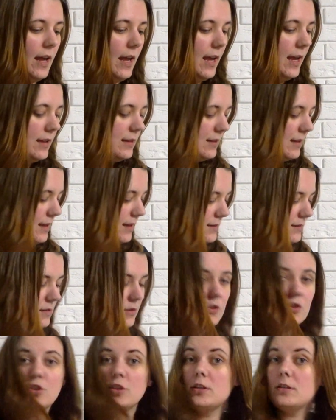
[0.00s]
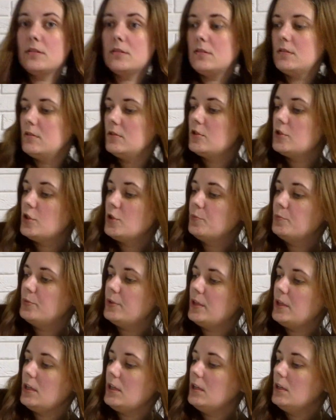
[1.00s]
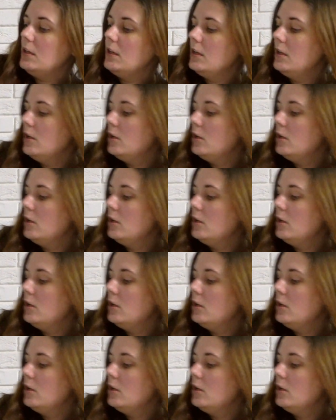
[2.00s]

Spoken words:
and it's just so pretty.